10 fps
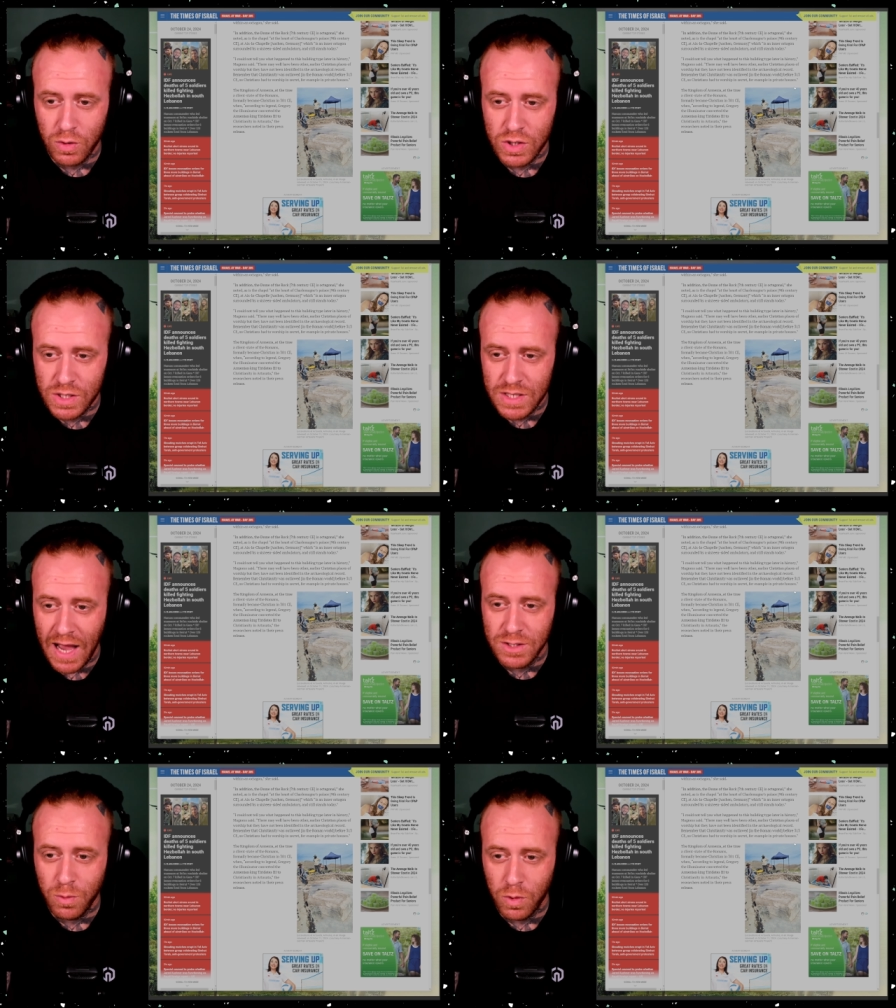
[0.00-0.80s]
Christians
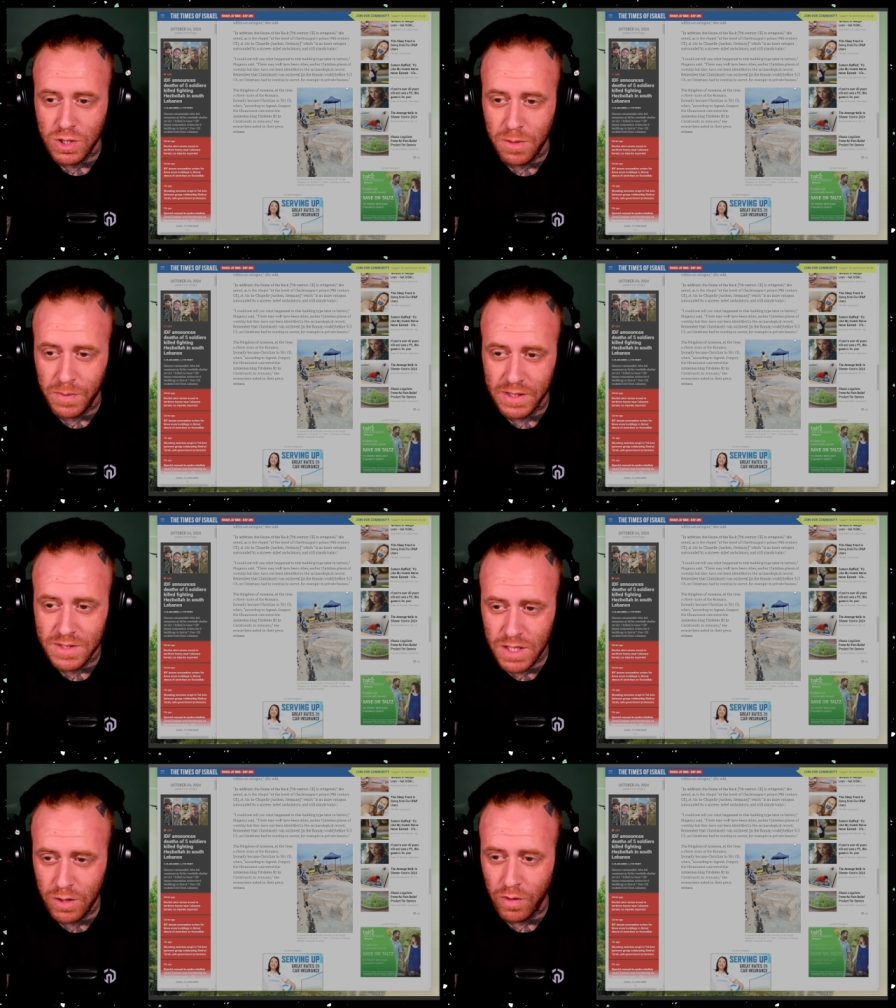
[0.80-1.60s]
had to worship in
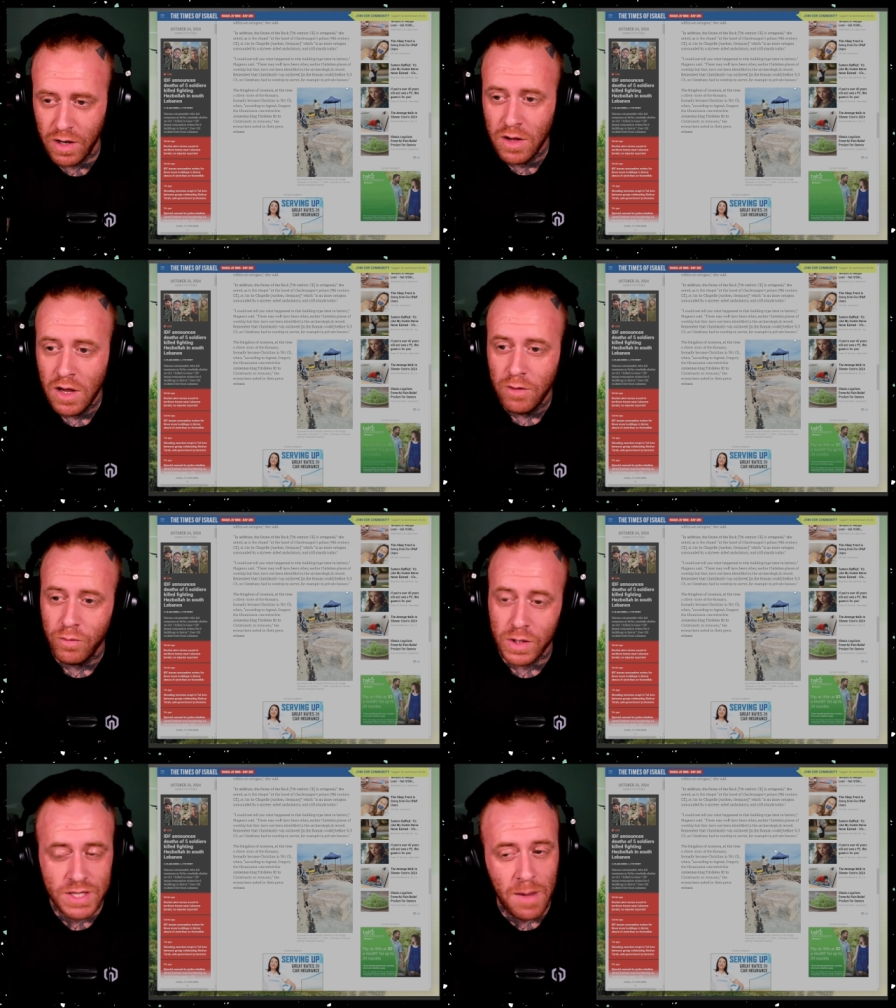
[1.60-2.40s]
secret.
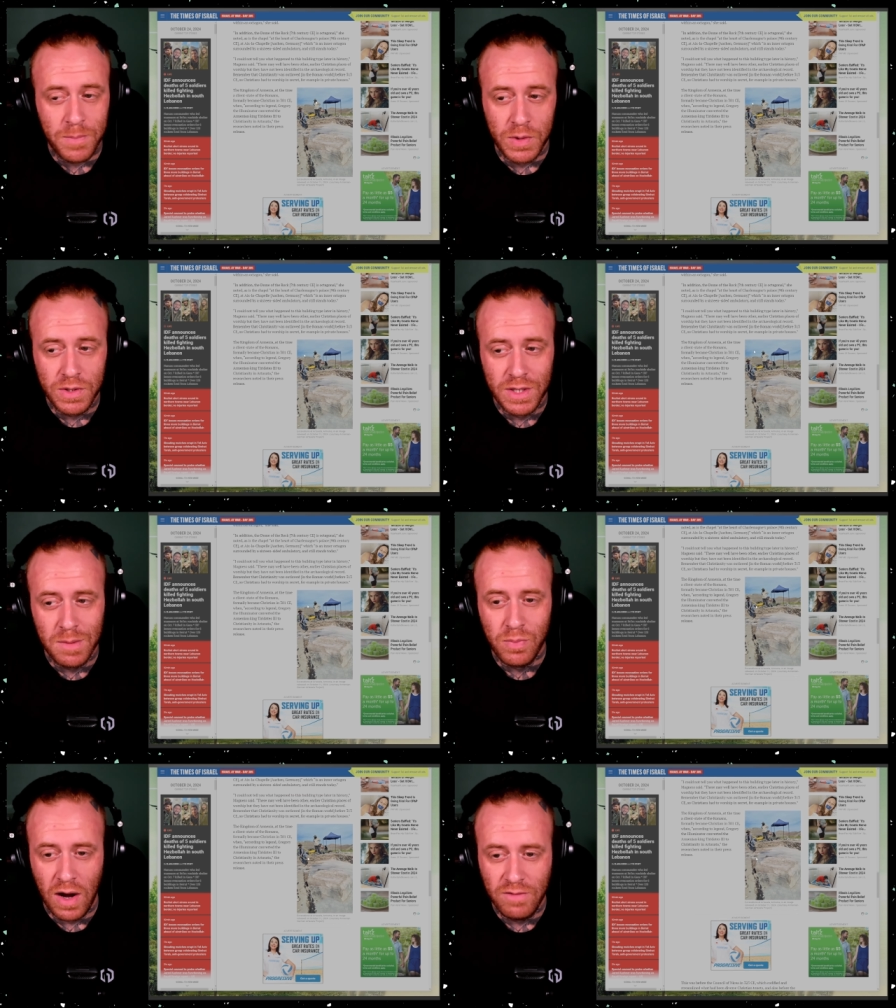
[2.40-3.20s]
For example,
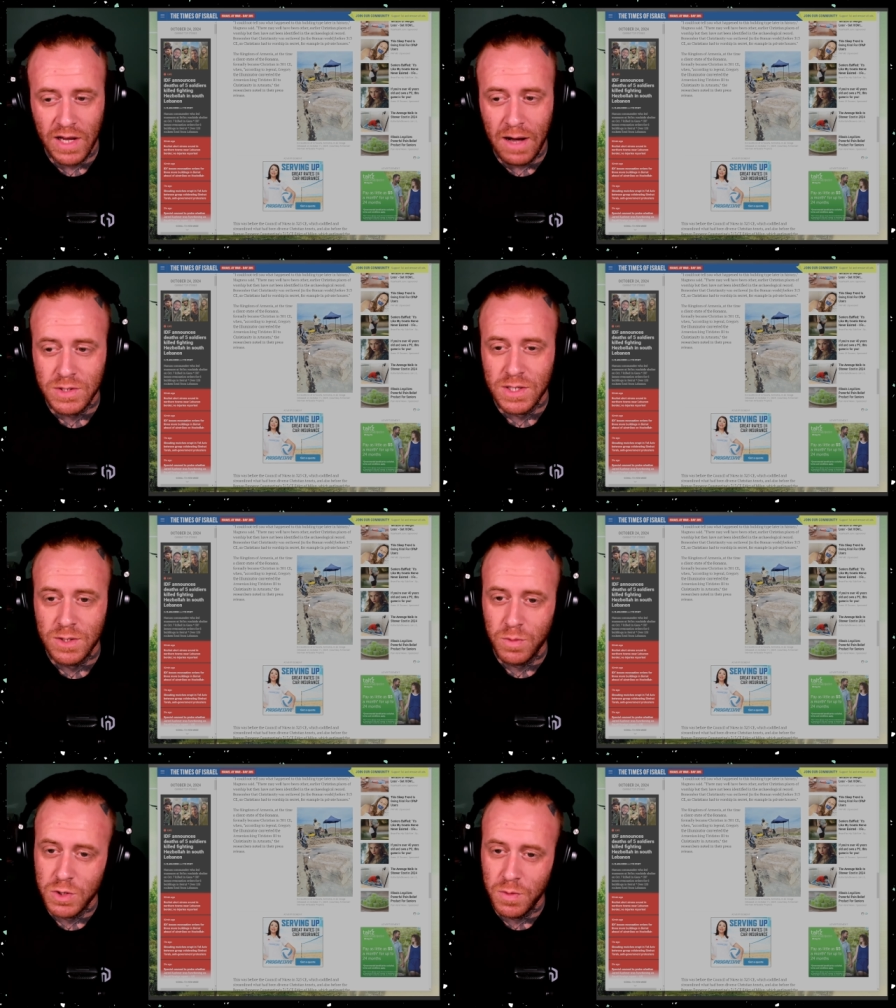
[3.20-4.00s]
in private
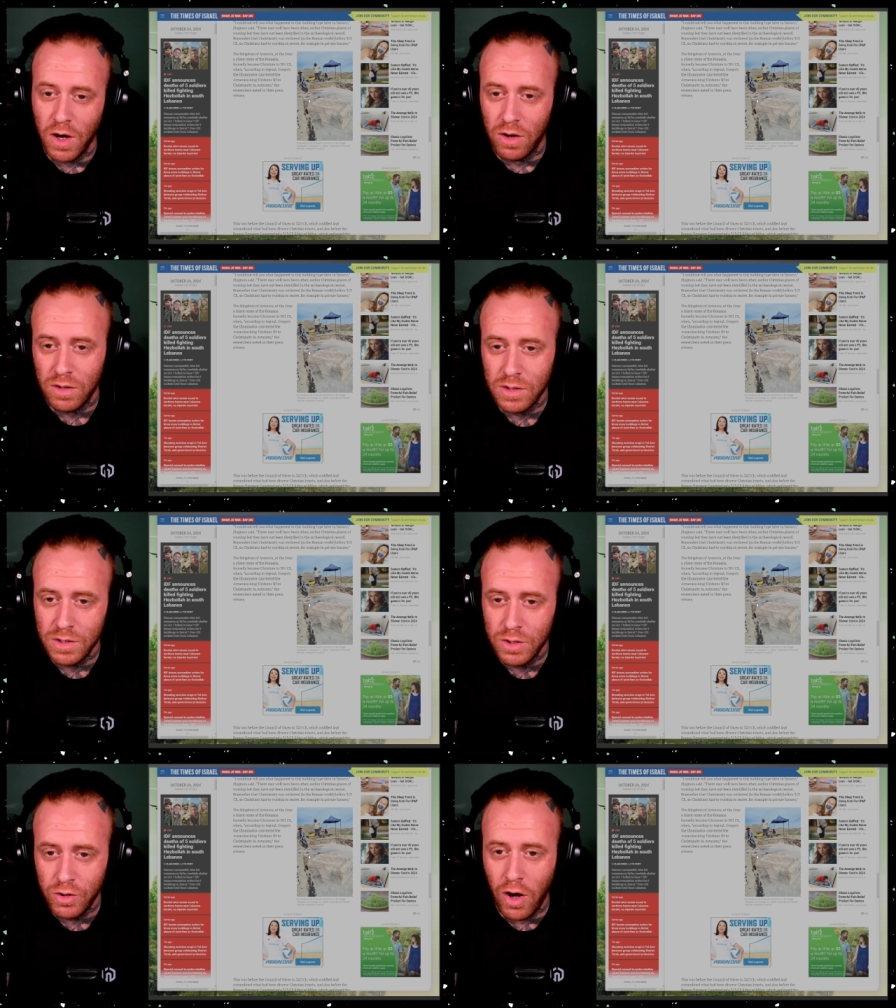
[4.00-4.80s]
houses, which we all
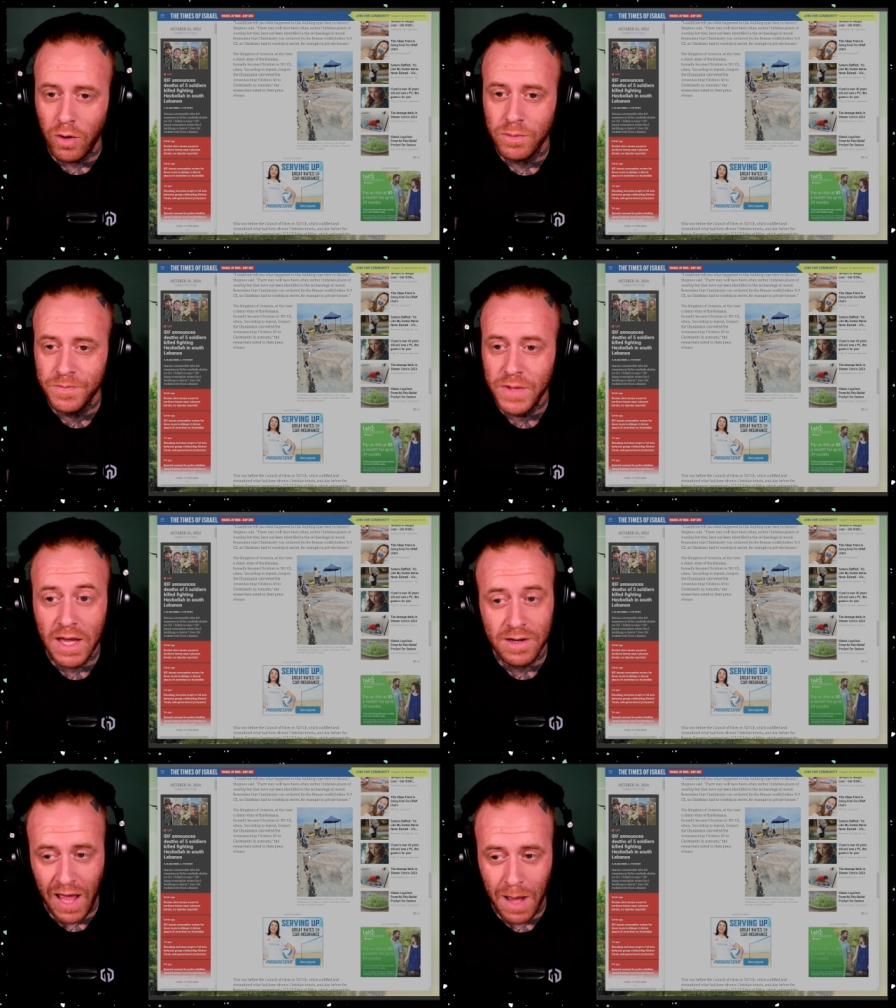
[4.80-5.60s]
know
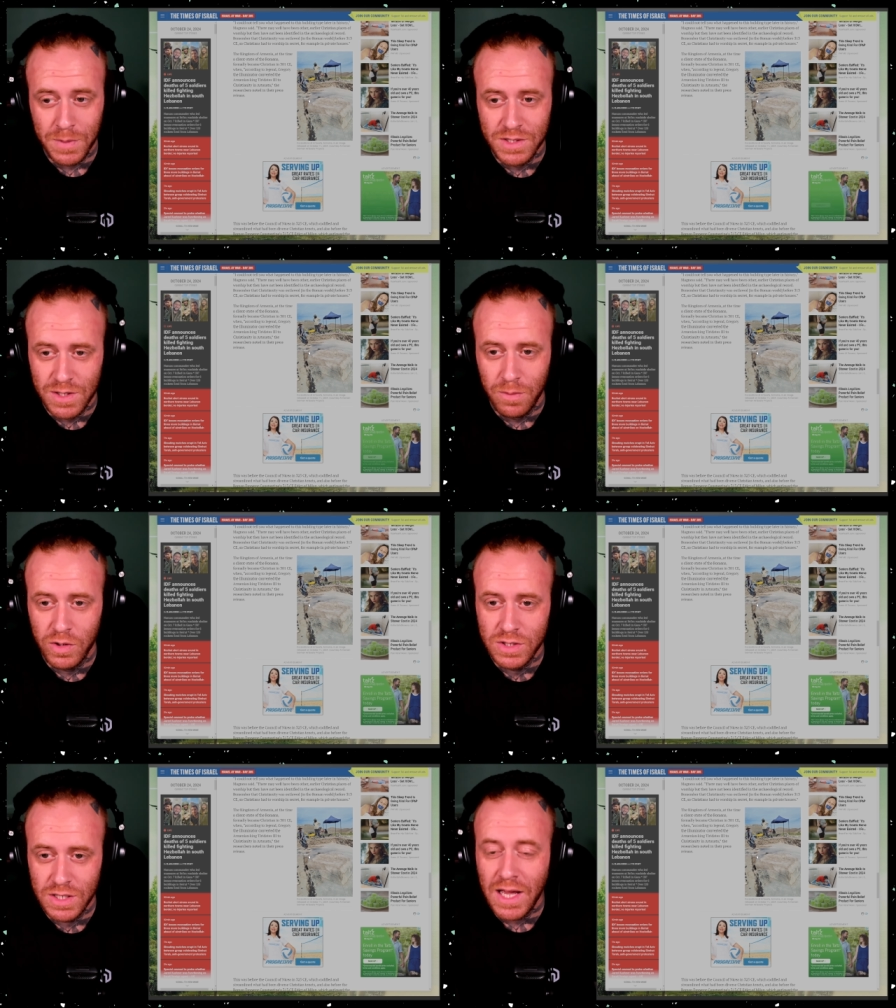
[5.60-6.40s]
and happens
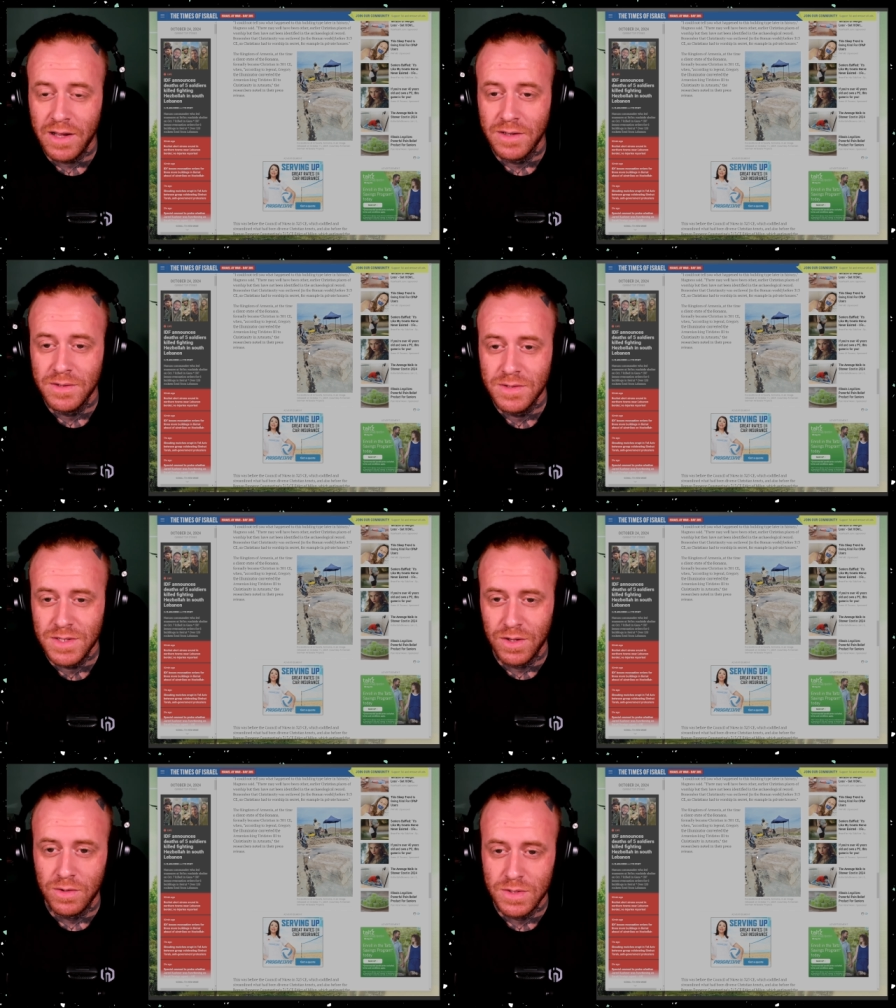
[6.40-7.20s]
somewhere today
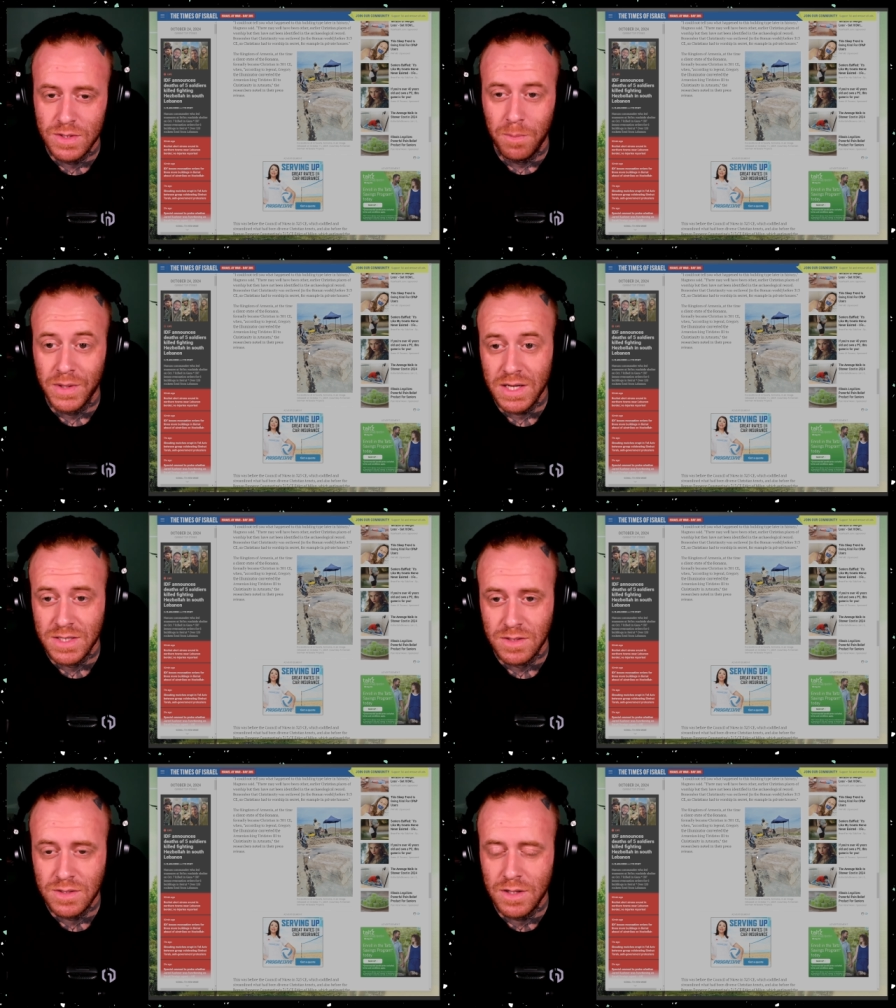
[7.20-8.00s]
still, some
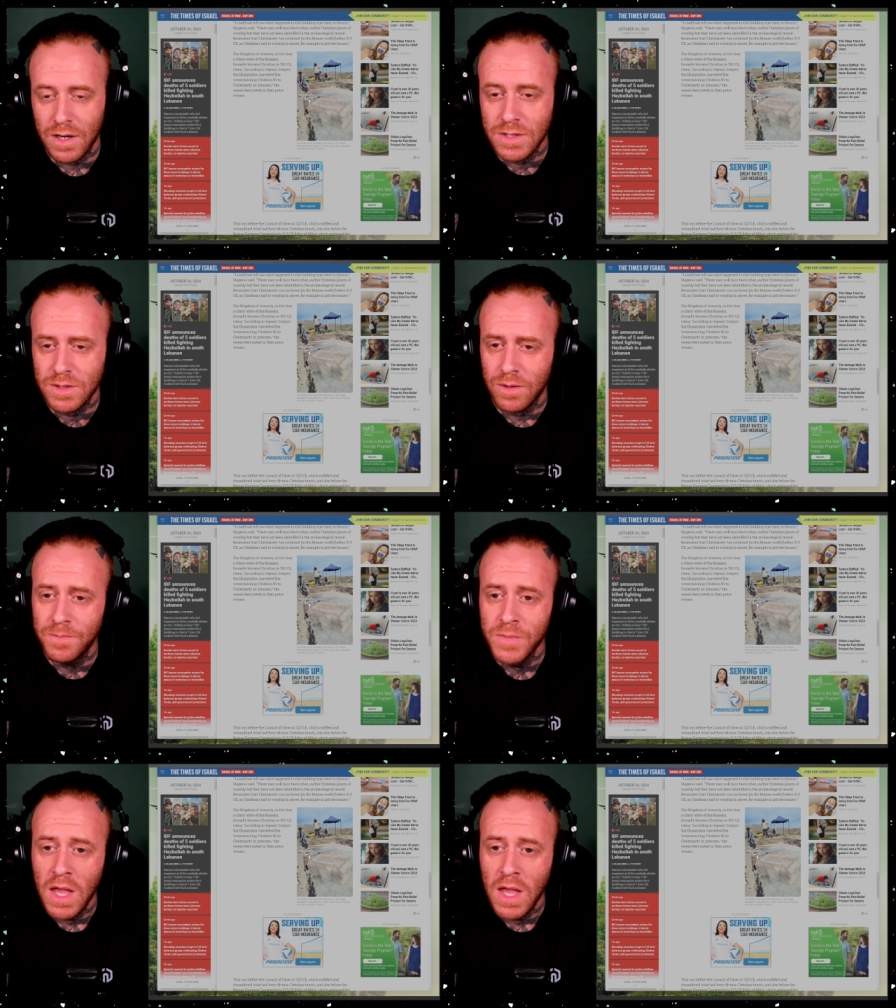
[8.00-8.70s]
places today still.